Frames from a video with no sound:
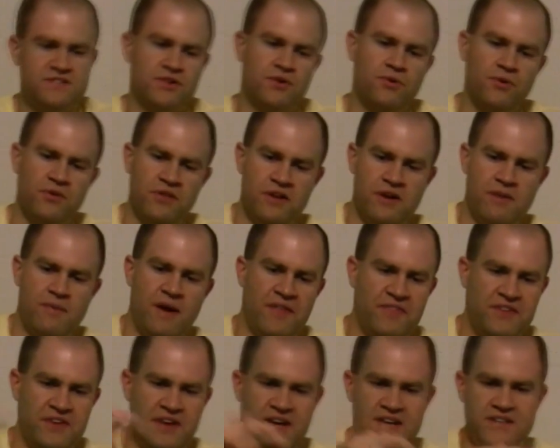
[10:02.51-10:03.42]
The cool thing
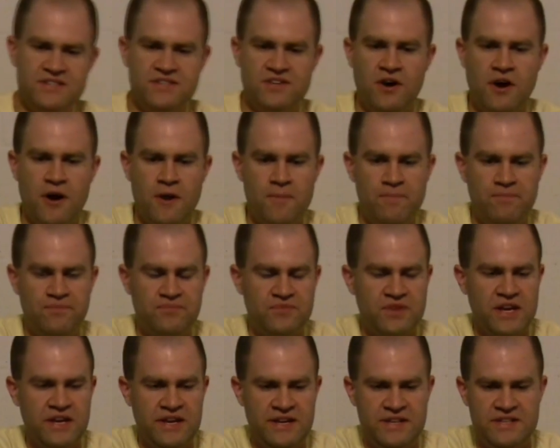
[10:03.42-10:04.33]
about the SR
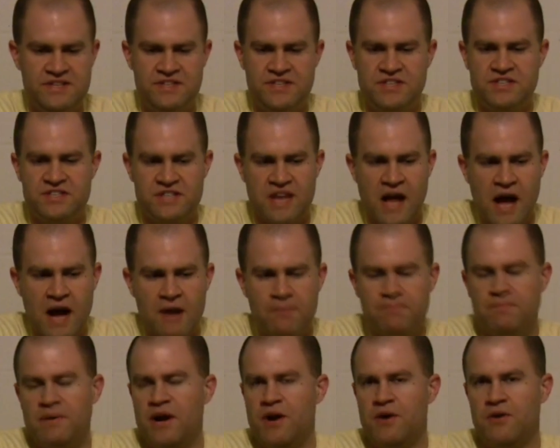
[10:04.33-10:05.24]
is the
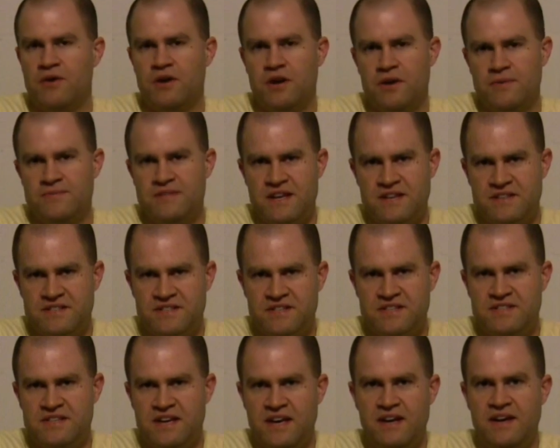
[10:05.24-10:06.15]
stock barrel comes at a
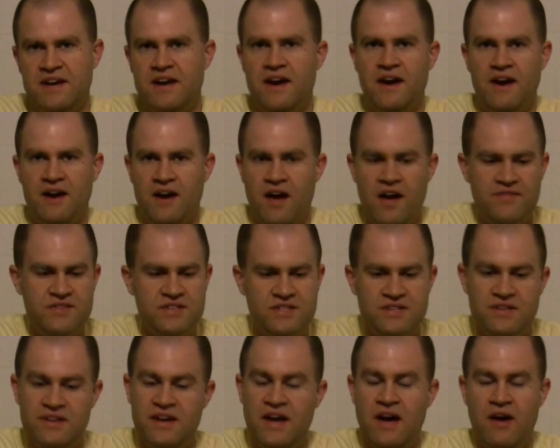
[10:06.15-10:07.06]
689.
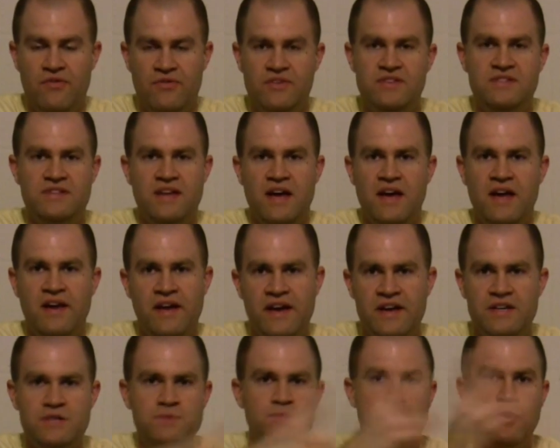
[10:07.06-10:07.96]
Obviously now in this day and
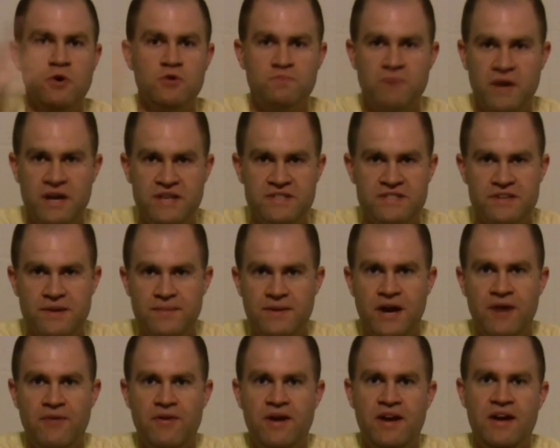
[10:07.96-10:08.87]
age, most paint's coming
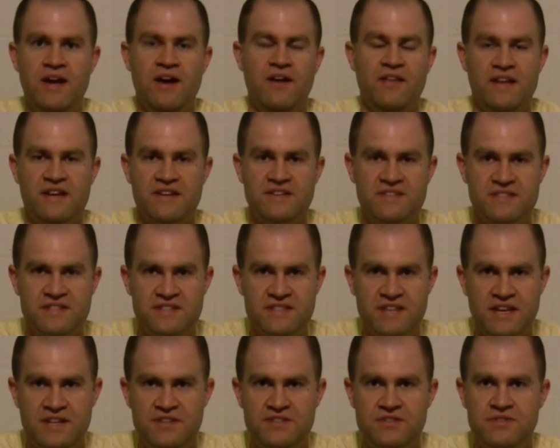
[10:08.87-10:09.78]
out right now at like a
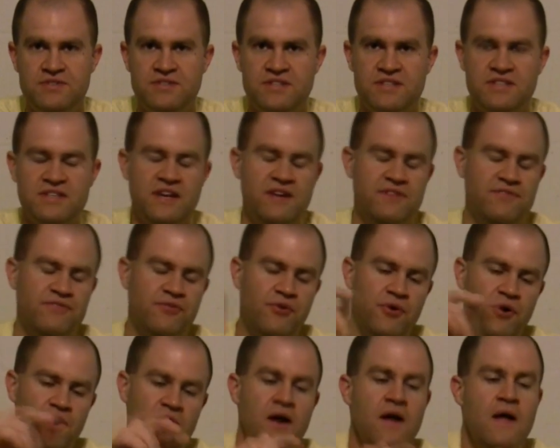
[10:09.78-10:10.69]
682,
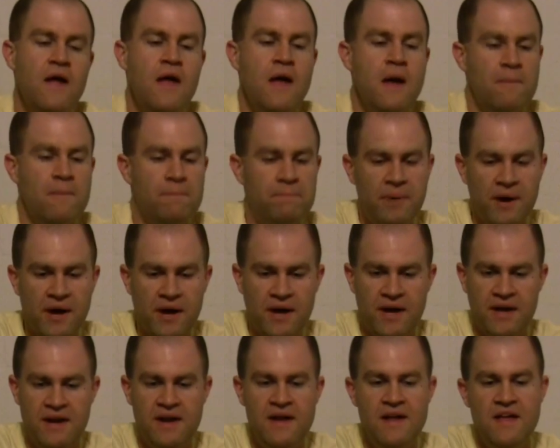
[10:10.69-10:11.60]
684.
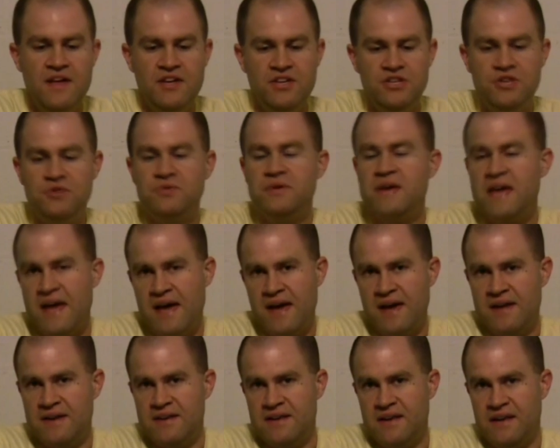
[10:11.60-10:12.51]
But you
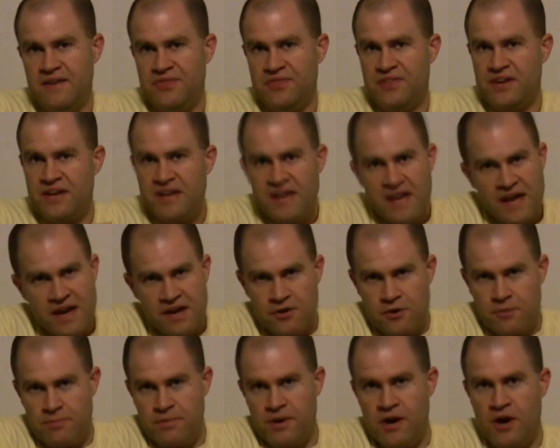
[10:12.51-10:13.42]
can get the
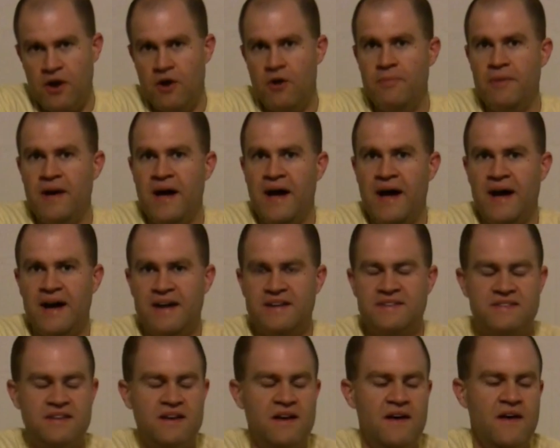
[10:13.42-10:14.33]
Caner barrel
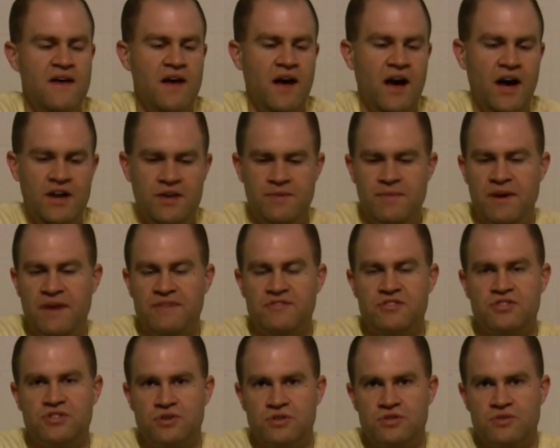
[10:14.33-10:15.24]
backs. You may have
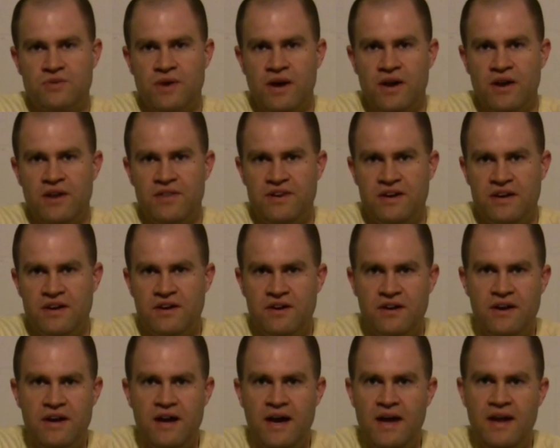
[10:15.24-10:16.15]
to search around on the
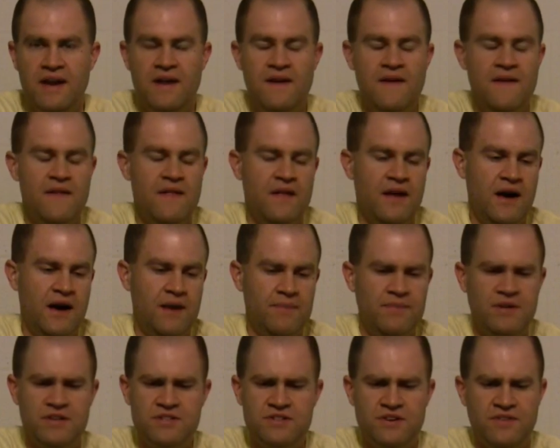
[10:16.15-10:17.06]
internet.
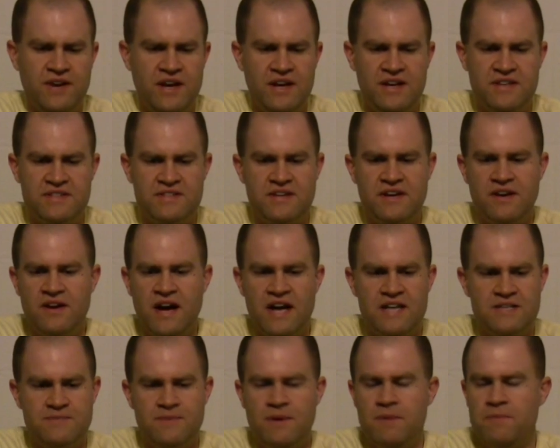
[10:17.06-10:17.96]
I'm not sure if A&S Gear
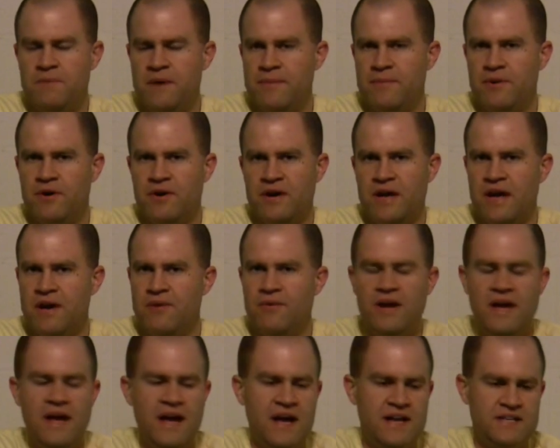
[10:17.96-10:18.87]
has them, maybe Paintball
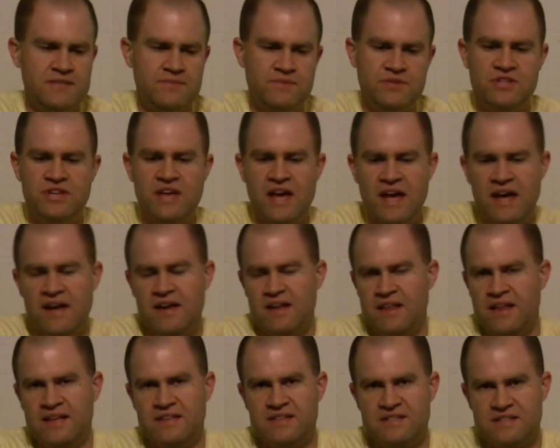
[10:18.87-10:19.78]
Gateway has them, but you can
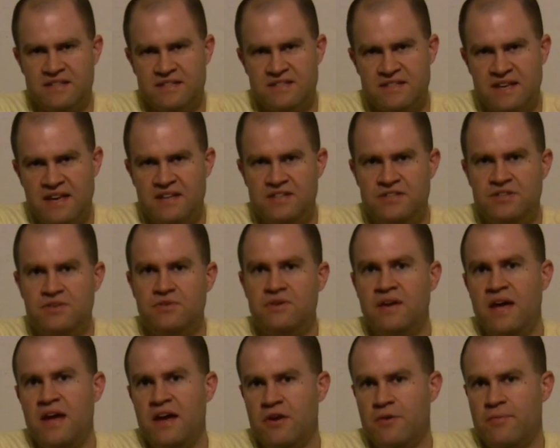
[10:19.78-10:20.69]
get like the
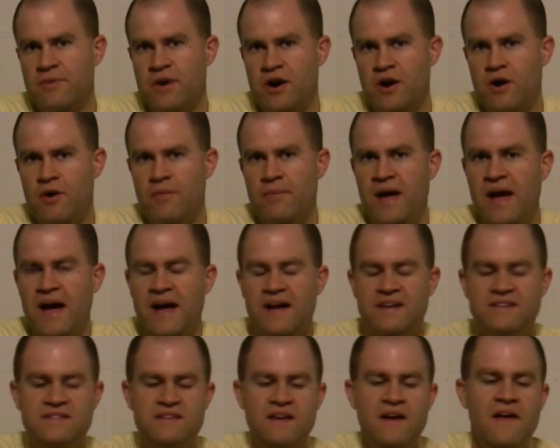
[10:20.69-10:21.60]
682 Caner barrel
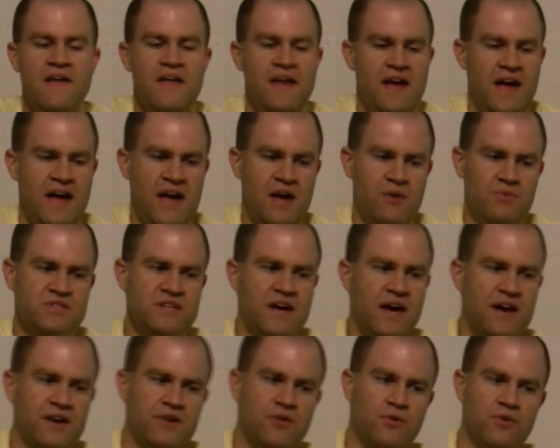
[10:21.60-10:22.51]
backs. And what's
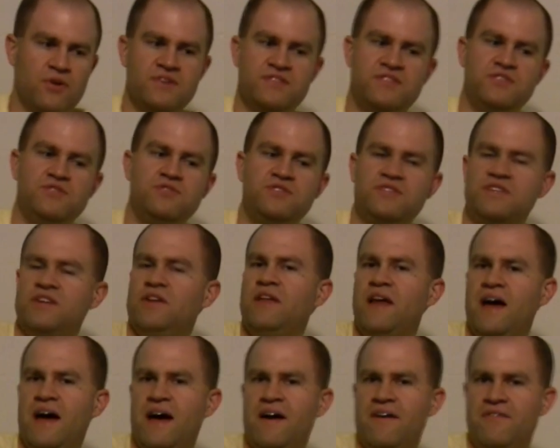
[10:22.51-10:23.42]
kind of cool is you still
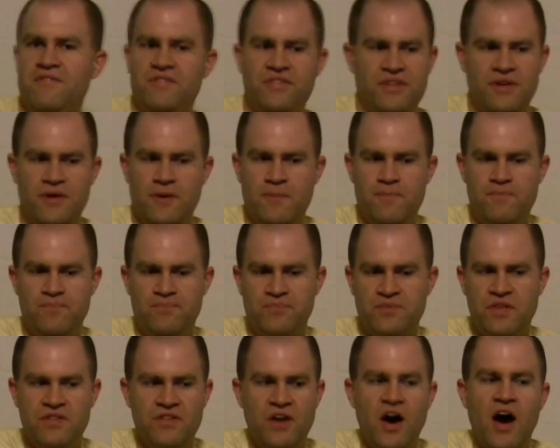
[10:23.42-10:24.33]
have the
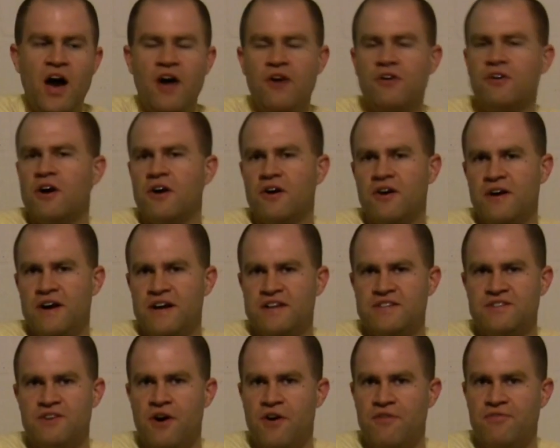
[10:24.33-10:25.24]
Autococker
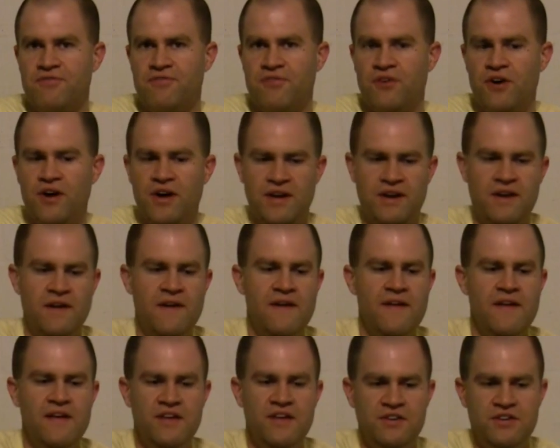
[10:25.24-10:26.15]
SR front.
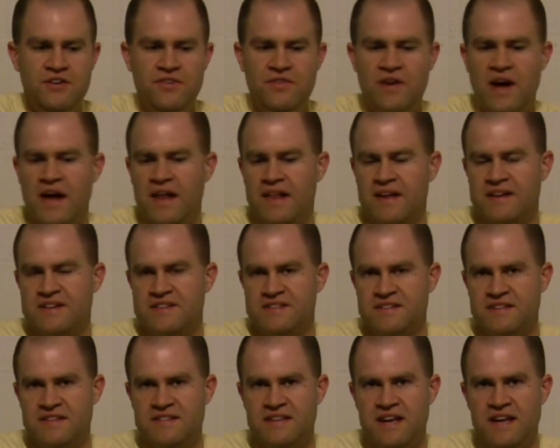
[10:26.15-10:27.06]
You've got like a
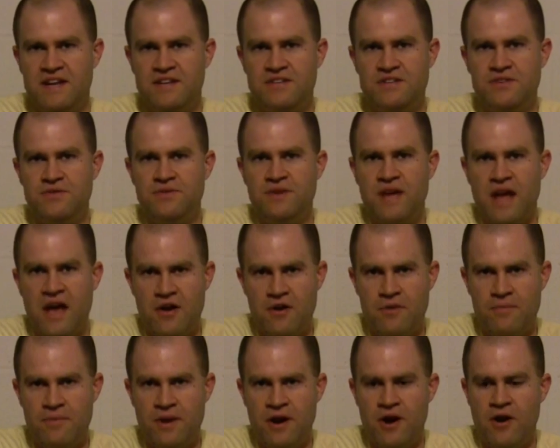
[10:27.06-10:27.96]
682
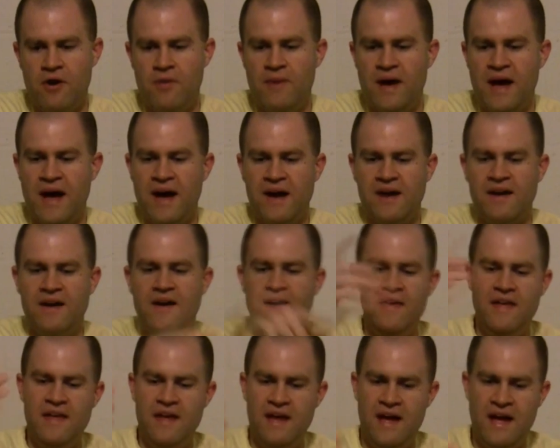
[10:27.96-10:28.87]
Caner barrel back,
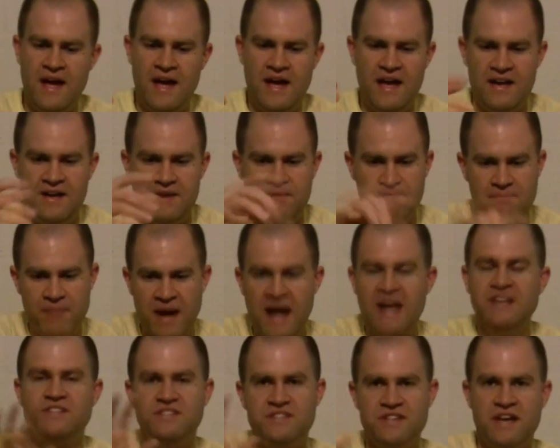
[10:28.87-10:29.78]
and it
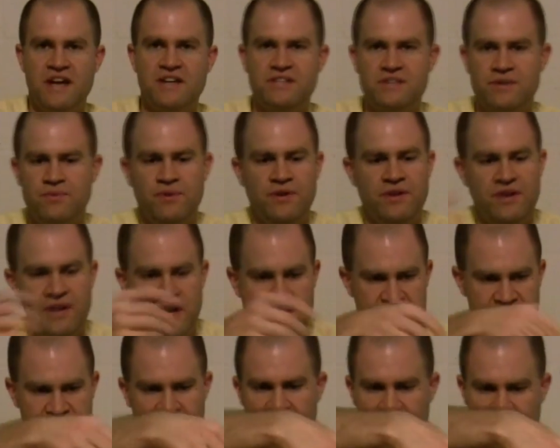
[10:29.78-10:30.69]
matches actually really
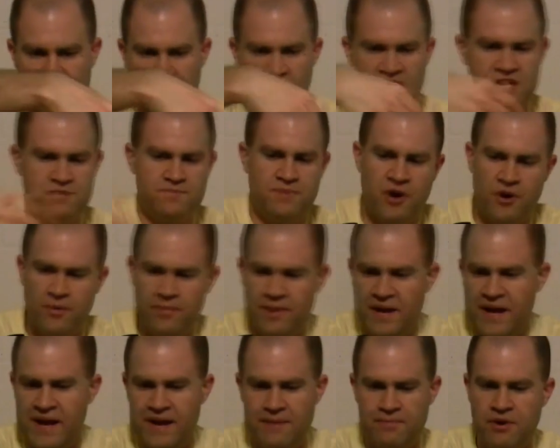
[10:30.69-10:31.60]
nice. You got a gloss barrel
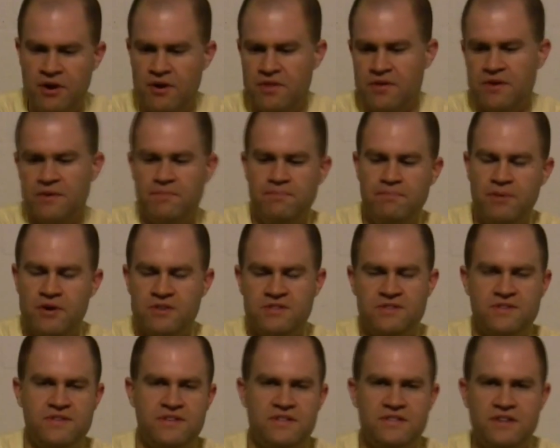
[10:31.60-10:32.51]
black,
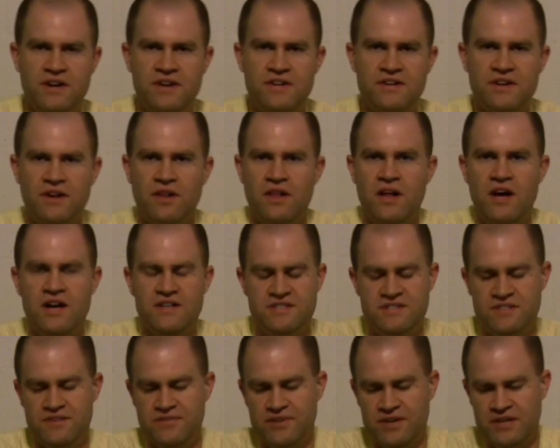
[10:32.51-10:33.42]
parts of this gun are gloss
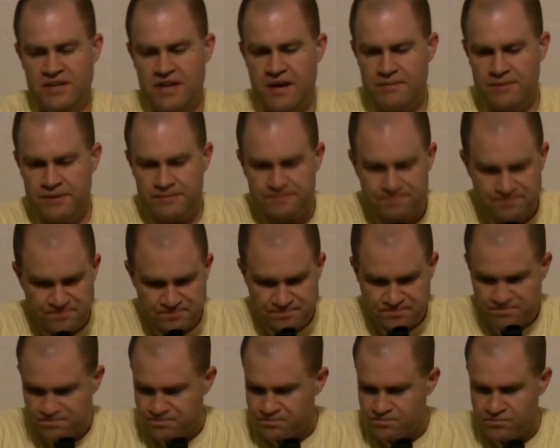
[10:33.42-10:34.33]
and stuff like that. But
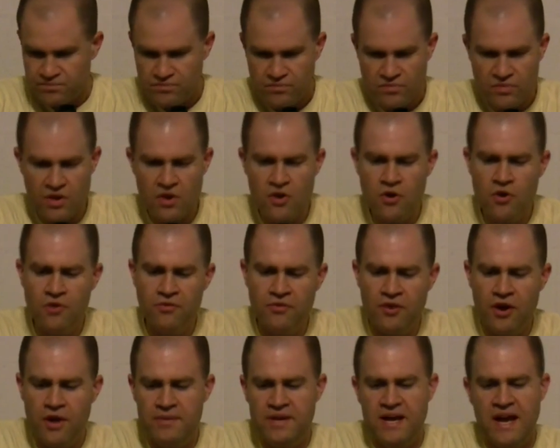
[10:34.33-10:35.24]

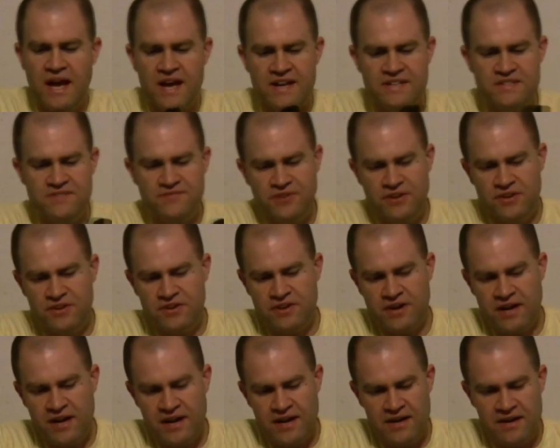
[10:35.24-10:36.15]
overall, I mean, how does it feel in
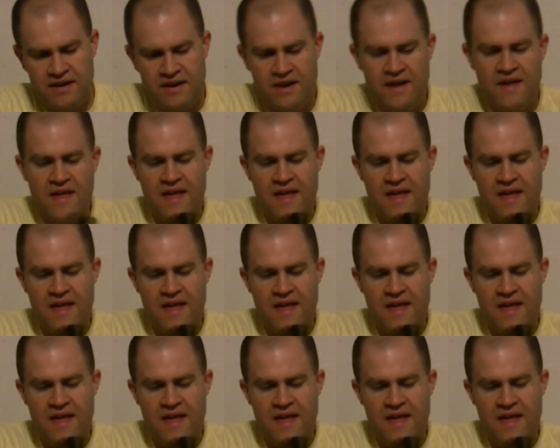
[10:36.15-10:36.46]
your hand?